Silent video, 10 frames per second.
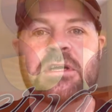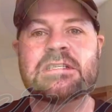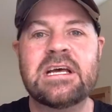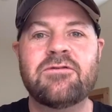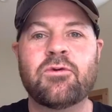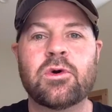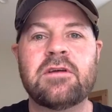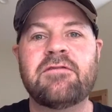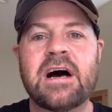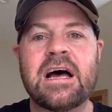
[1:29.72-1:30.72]

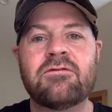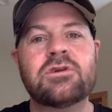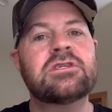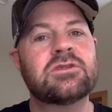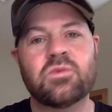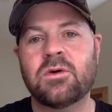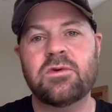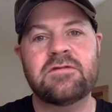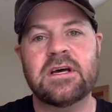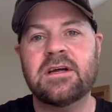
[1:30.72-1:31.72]
10:45, which is what we've
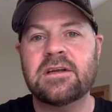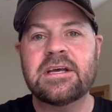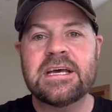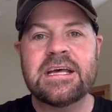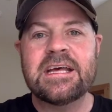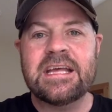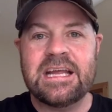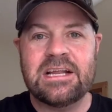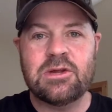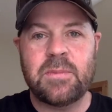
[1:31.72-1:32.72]
done
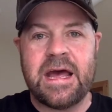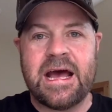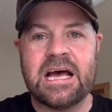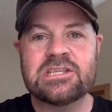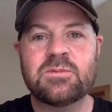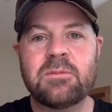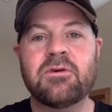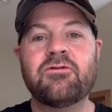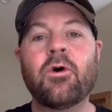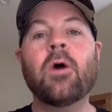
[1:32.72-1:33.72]
in the past. But
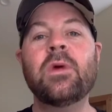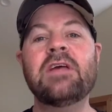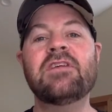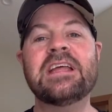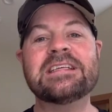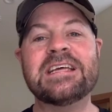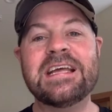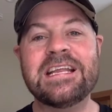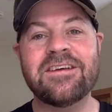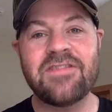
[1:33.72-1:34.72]
before we even get to
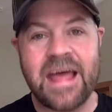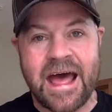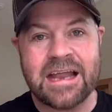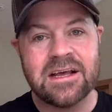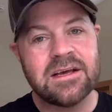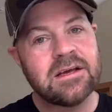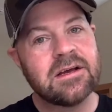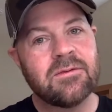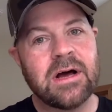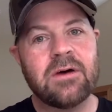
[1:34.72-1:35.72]
any of that,
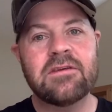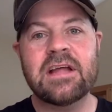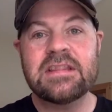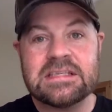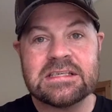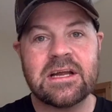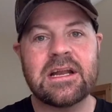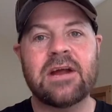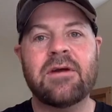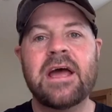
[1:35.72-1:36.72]
well, we've got this
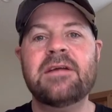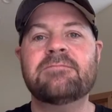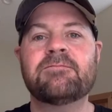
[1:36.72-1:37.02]
Sunday, right?